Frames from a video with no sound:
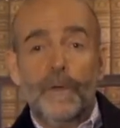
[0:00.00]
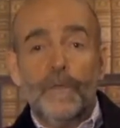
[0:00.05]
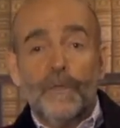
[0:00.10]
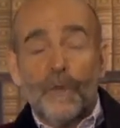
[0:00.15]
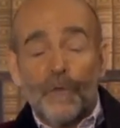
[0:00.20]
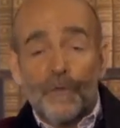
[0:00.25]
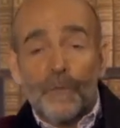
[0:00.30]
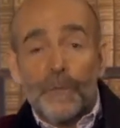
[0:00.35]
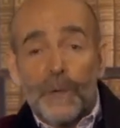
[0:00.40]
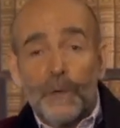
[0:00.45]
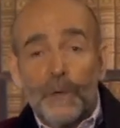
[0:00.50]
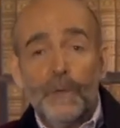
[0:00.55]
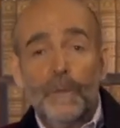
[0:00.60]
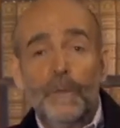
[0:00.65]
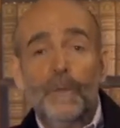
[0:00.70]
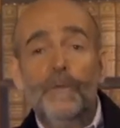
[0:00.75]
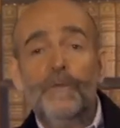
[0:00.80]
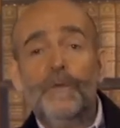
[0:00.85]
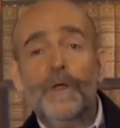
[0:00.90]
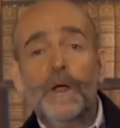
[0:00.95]
The spirit
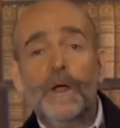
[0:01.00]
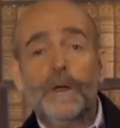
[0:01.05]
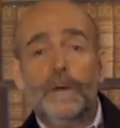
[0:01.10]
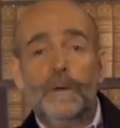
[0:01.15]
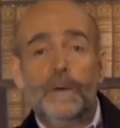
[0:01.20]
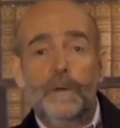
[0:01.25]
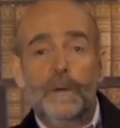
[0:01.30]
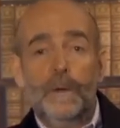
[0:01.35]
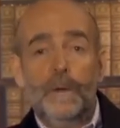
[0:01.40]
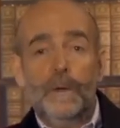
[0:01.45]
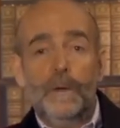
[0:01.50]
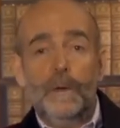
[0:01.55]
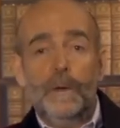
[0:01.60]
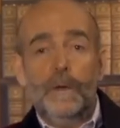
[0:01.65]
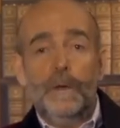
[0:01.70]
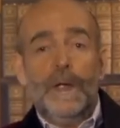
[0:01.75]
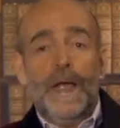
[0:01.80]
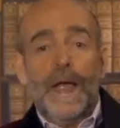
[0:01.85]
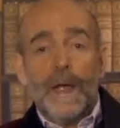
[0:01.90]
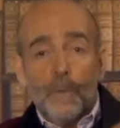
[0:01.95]
moves on,
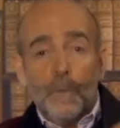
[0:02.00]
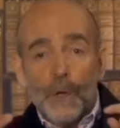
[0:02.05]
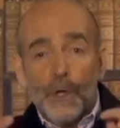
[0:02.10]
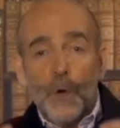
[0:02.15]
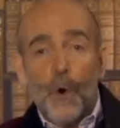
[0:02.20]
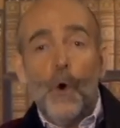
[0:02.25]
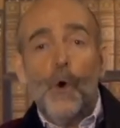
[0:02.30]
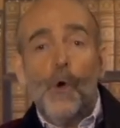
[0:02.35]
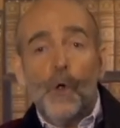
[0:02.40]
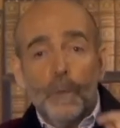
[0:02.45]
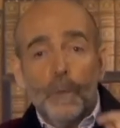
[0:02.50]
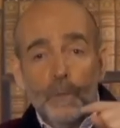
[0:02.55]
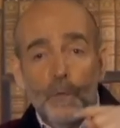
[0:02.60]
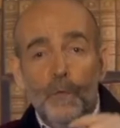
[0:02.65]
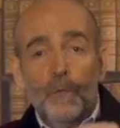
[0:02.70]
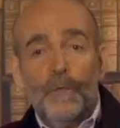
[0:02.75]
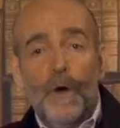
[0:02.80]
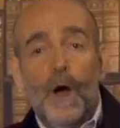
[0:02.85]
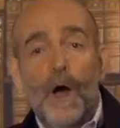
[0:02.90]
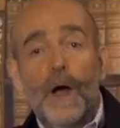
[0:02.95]
and we all
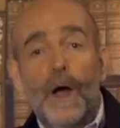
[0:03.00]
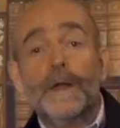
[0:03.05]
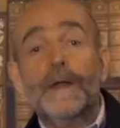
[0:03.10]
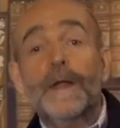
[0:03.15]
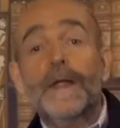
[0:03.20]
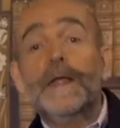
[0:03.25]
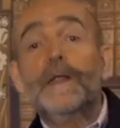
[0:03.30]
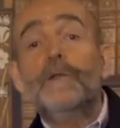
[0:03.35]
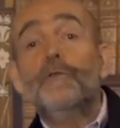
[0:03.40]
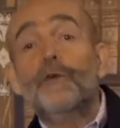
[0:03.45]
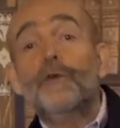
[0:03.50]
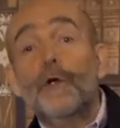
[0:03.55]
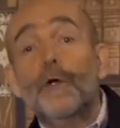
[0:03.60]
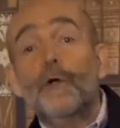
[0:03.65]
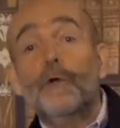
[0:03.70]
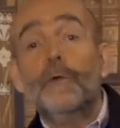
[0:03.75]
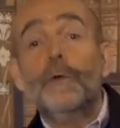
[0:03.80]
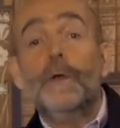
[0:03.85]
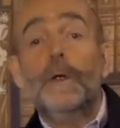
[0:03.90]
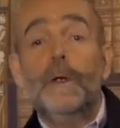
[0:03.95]
move on in
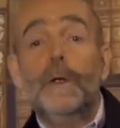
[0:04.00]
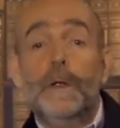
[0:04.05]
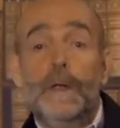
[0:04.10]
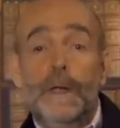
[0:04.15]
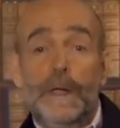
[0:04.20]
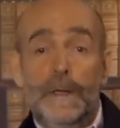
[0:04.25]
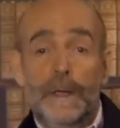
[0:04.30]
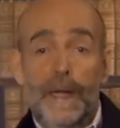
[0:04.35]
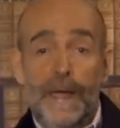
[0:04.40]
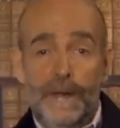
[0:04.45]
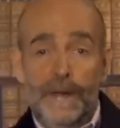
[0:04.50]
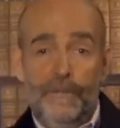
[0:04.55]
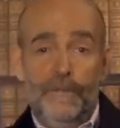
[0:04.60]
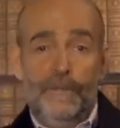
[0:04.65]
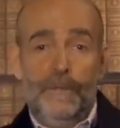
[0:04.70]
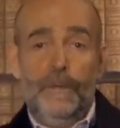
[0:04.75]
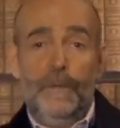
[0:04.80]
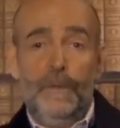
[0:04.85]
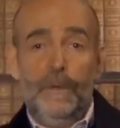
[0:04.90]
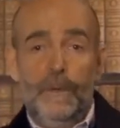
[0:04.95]
turn in
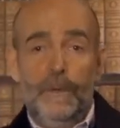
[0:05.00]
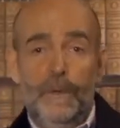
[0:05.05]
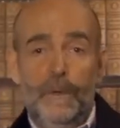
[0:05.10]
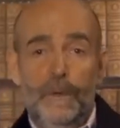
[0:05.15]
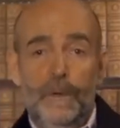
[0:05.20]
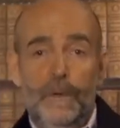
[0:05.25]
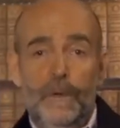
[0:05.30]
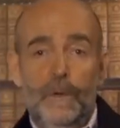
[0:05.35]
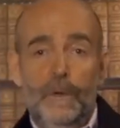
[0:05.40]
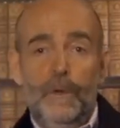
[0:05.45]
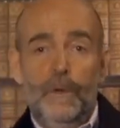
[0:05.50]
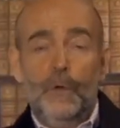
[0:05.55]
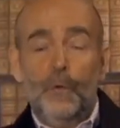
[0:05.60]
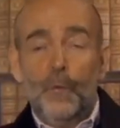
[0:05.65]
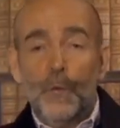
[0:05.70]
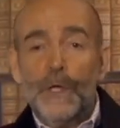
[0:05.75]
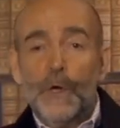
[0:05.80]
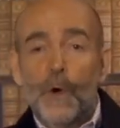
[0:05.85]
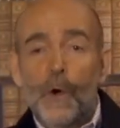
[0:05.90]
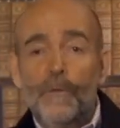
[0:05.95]
life.
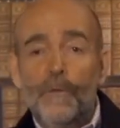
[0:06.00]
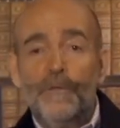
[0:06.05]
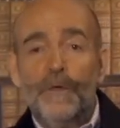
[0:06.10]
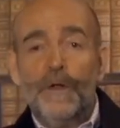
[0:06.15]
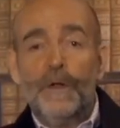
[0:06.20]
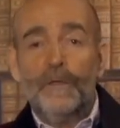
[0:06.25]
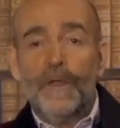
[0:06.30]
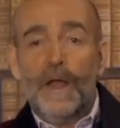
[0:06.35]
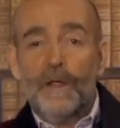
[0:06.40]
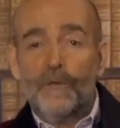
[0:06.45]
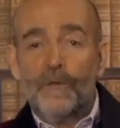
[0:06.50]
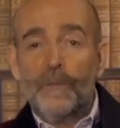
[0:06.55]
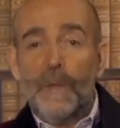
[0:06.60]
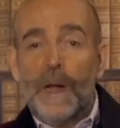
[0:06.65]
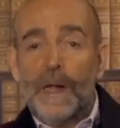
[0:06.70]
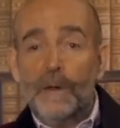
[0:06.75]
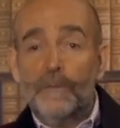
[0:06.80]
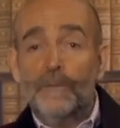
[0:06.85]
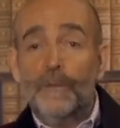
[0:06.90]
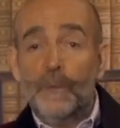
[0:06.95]
We all felt that
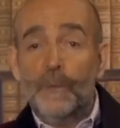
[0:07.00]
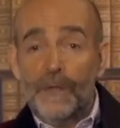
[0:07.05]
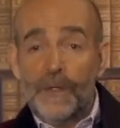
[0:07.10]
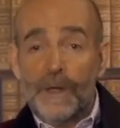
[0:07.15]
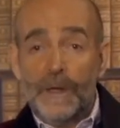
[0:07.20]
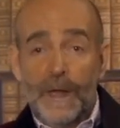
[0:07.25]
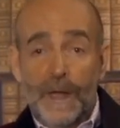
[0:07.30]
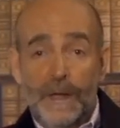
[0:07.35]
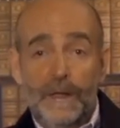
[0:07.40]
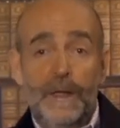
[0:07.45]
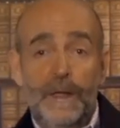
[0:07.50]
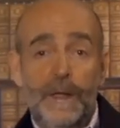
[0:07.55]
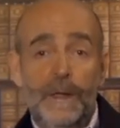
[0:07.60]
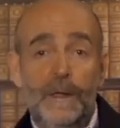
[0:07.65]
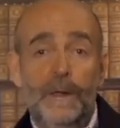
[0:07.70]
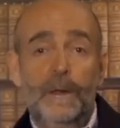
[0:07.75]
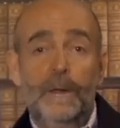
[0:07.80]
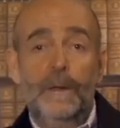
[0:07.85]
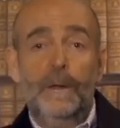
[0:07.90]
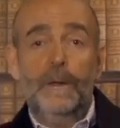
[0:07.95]
smile from within that day,
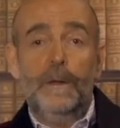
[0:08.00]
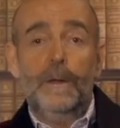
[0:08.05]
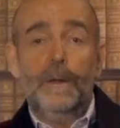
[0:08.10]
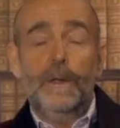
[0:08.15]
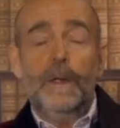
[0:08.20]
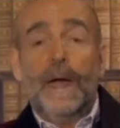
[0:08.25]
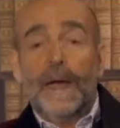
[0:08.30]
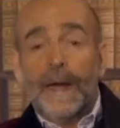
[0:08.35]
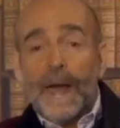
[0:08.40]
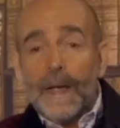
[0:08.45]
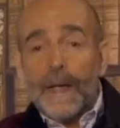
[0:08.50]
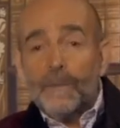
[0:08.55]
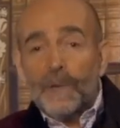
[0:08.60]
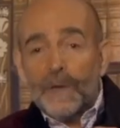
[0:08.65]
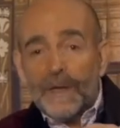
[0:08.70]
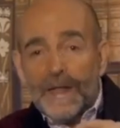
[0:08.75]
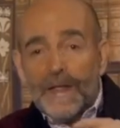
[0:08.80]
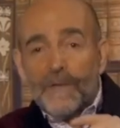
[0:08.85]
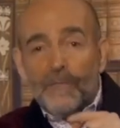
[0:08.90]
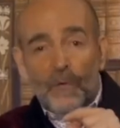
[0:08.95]
and I
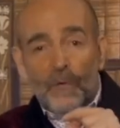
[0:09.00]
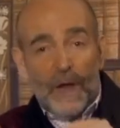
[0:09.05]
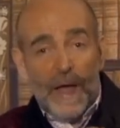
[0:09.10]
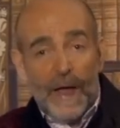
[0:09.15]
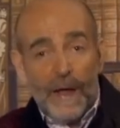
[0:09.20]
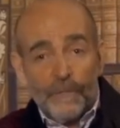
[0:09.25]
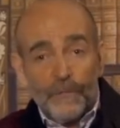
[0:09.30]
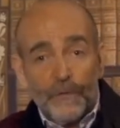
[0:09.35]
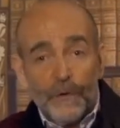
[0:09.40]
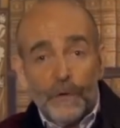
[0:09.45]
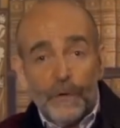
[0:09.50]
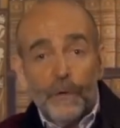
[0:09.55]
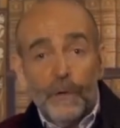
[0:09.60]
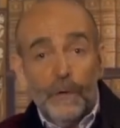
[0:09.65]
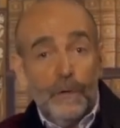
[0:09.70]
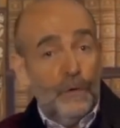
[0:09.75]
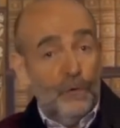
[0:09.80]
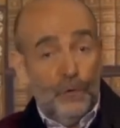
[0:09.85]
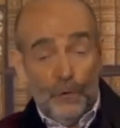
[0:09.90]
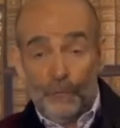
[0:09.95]
believe laughter
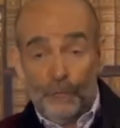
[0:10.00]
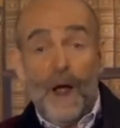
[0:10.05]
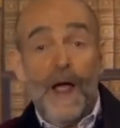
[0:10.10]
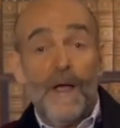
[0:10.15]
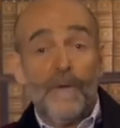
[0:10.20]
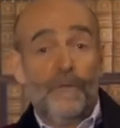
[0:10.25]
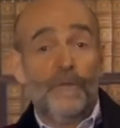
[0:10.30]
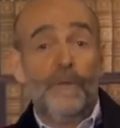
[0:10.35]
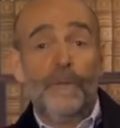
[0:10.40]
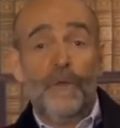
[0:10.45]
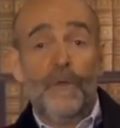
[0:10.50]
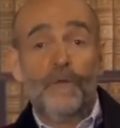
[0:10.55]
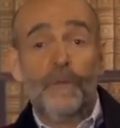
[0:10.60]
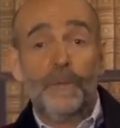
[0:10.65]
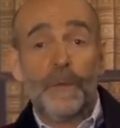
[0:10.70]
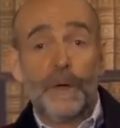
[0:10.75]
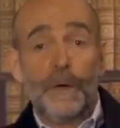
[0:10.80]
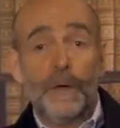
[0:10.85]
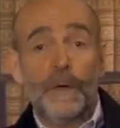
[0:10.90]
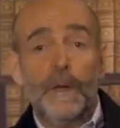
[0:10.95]
derives from the
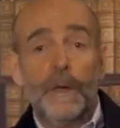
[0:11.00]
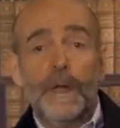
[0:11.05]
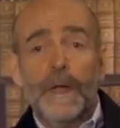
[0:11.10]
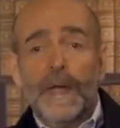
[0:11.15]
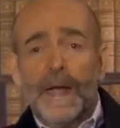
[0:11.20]
spirit.